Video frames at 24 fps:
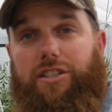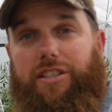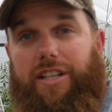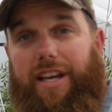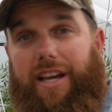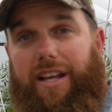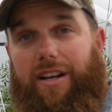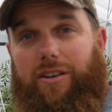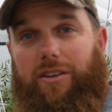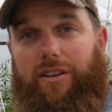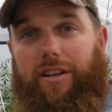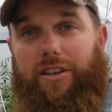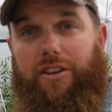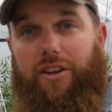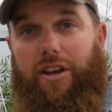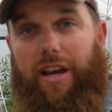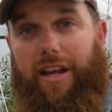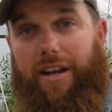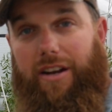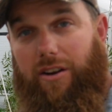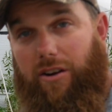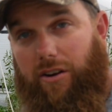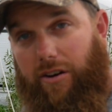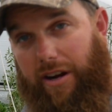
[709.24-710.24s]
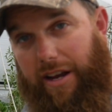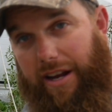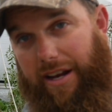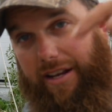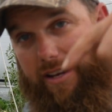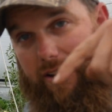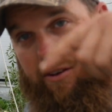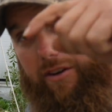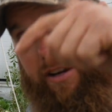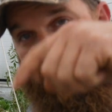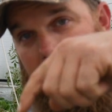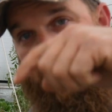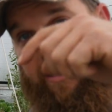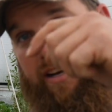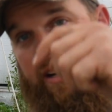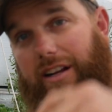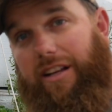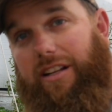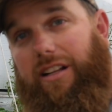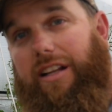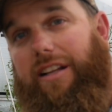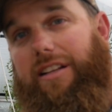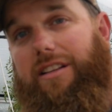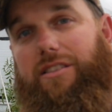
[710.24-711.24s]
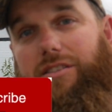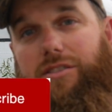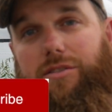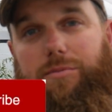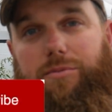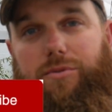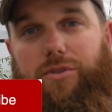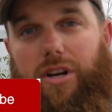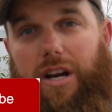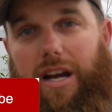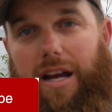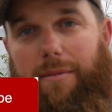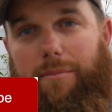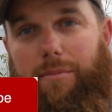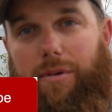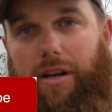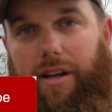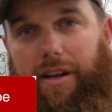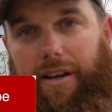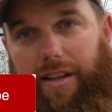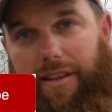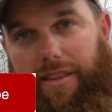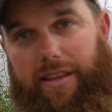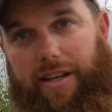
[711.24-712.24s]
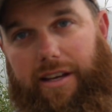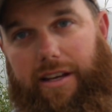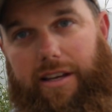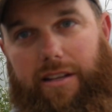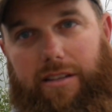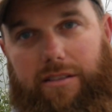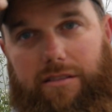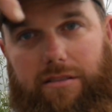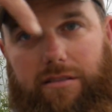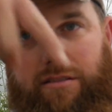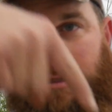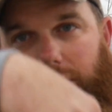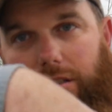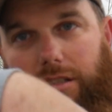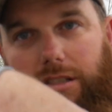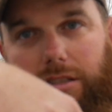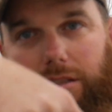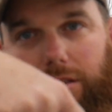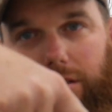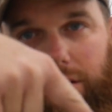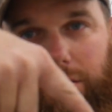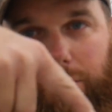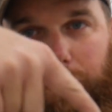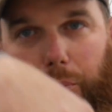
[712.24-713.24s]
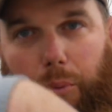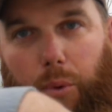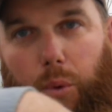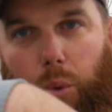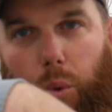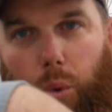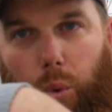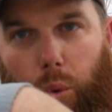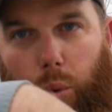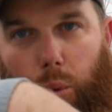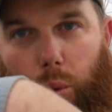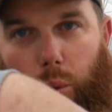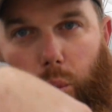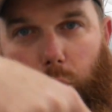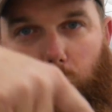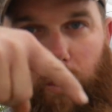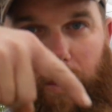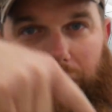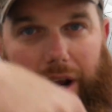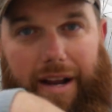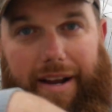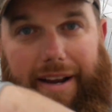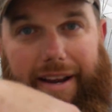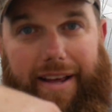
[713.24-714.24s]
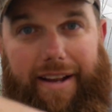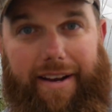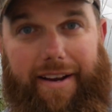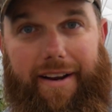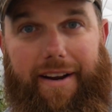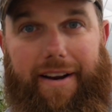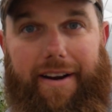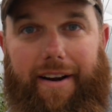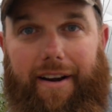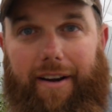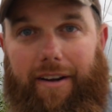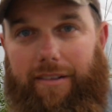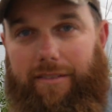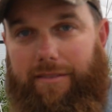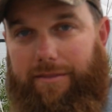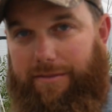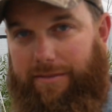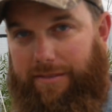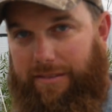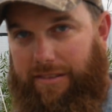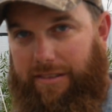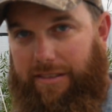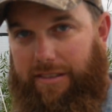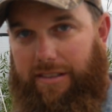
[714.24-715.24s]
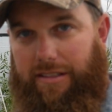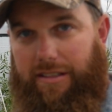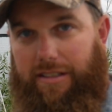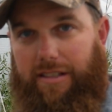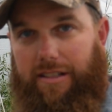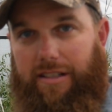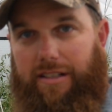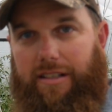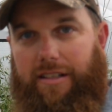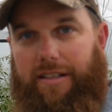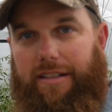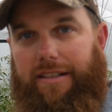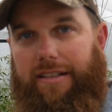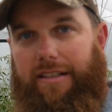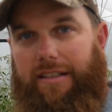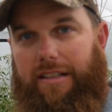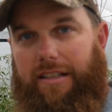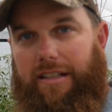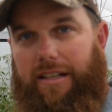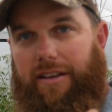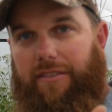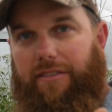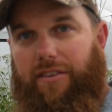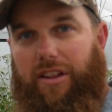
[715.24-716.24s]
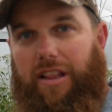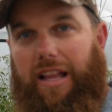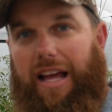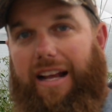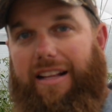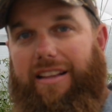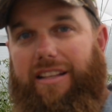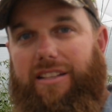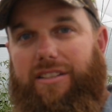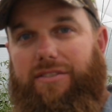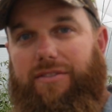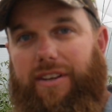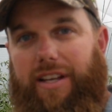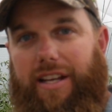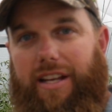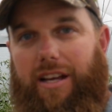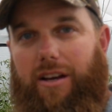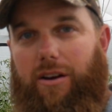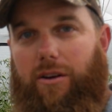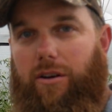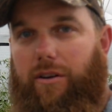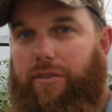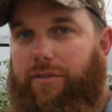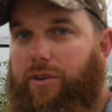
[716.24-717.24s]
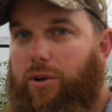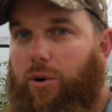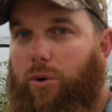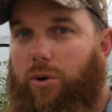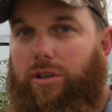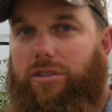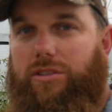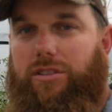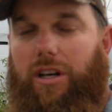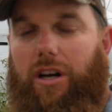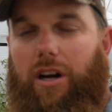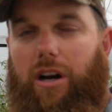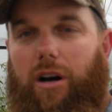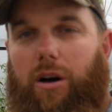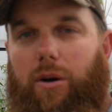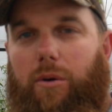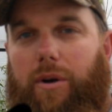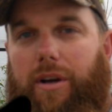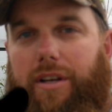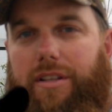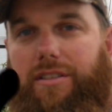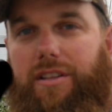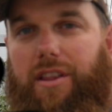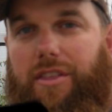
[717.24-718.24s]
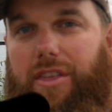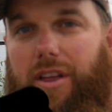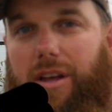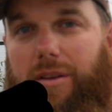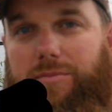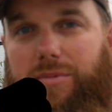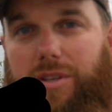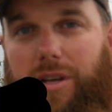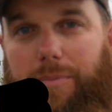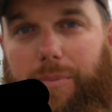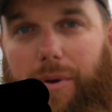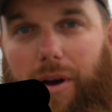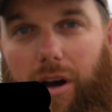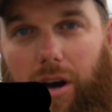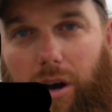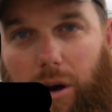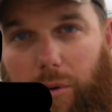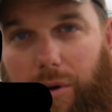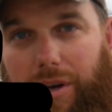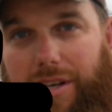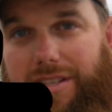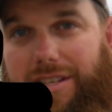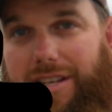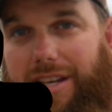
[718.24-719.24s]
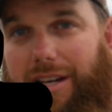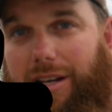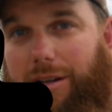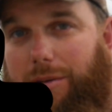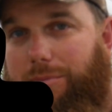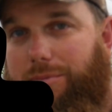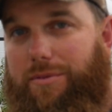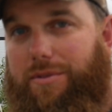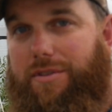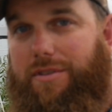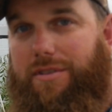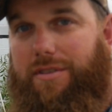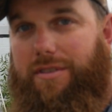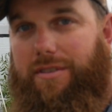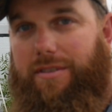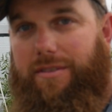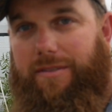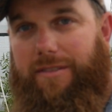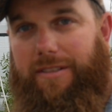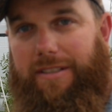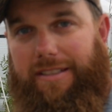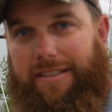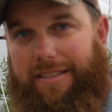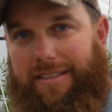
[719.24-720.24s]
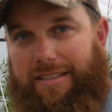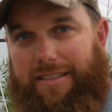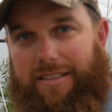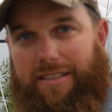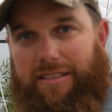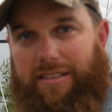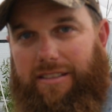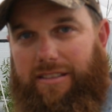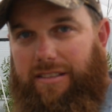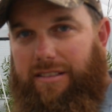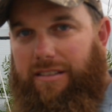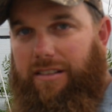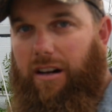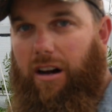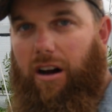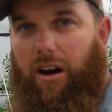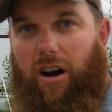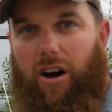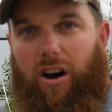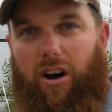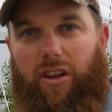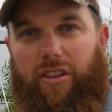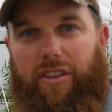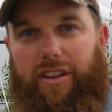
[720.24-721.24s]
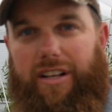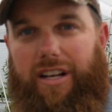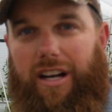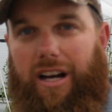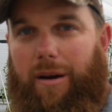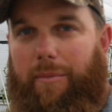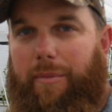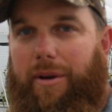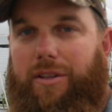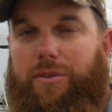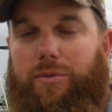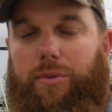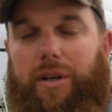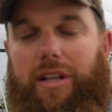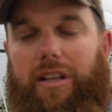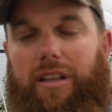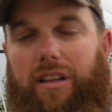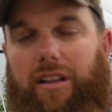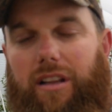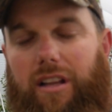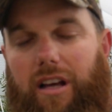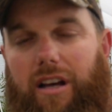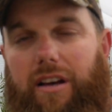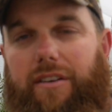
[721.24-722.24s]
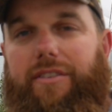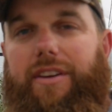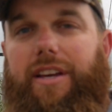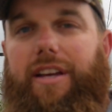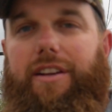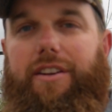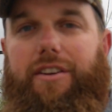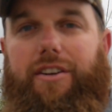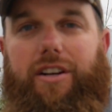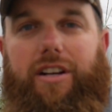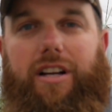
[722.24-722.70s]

channel and you hadn't already, go down there and click the subscribe button. I think it's uh, right down there. If you like this video, of course, always, the thumbs up always helps. All the comments, we love getting your